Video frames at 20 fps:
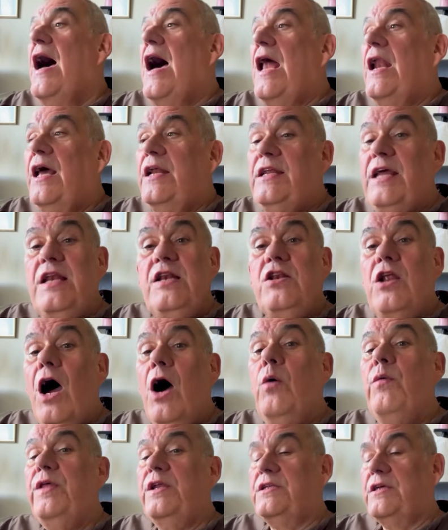And I didn't
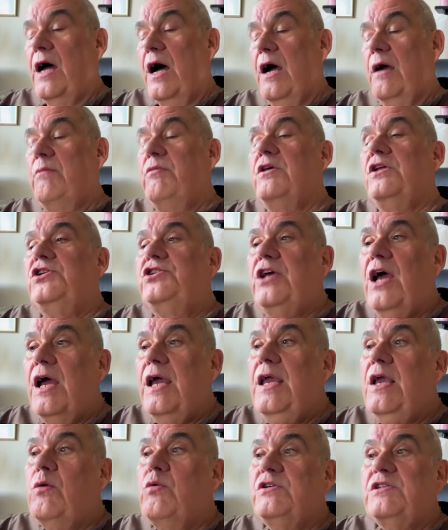know at the time that
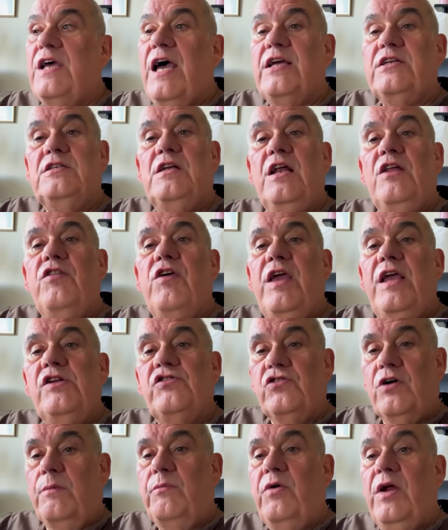Jake was actually the
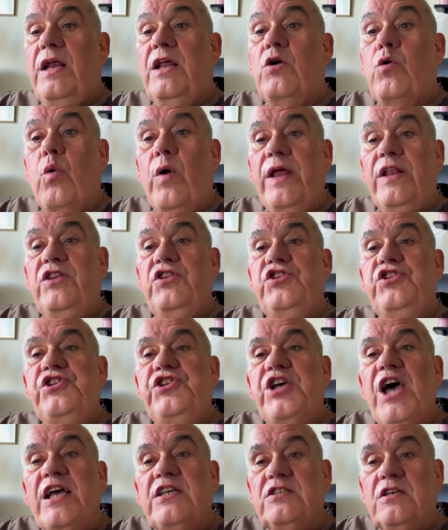drummer in
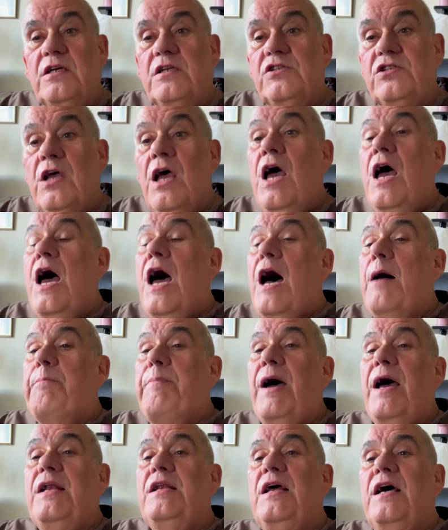Quintessence, a
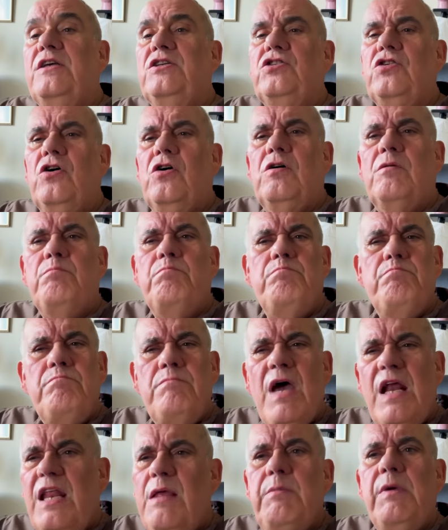band I saw
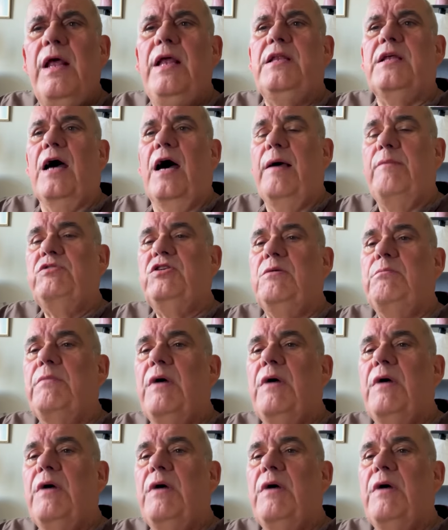many, many times in